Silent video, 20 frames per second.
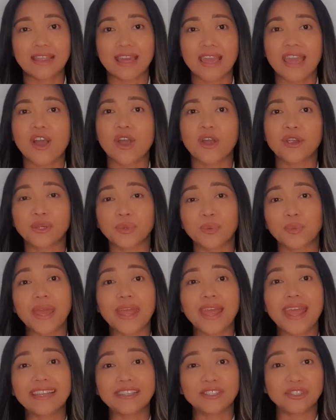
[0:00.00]
They are the
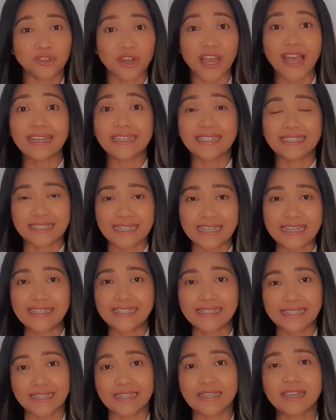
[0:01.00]
wet and dry
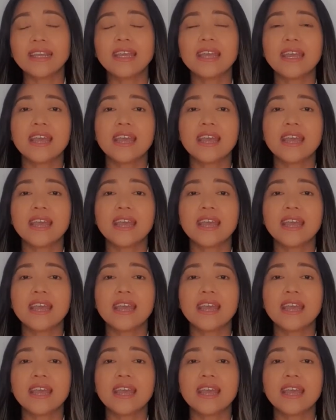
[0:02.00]
season.